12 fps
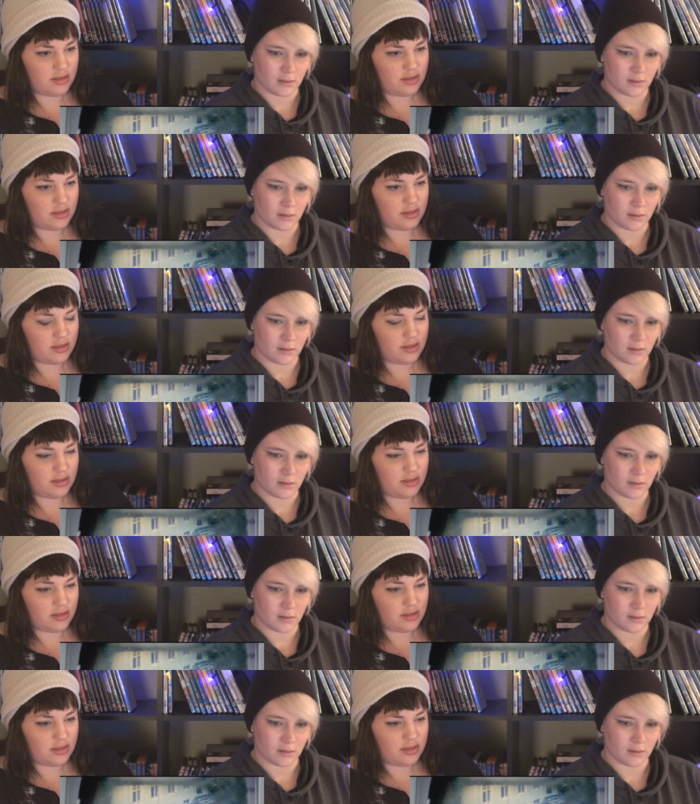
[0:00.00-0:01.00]

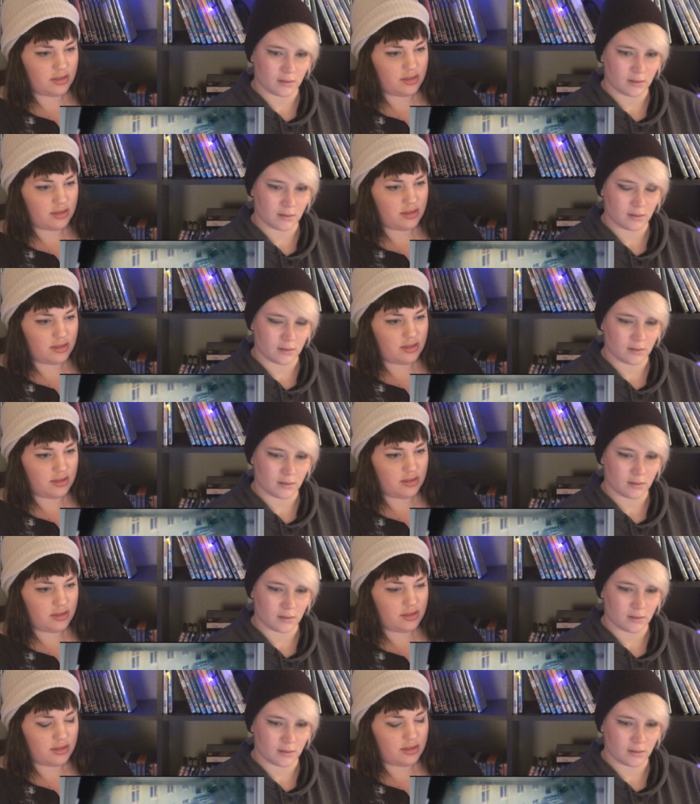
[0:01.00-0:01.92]
(no one is talking)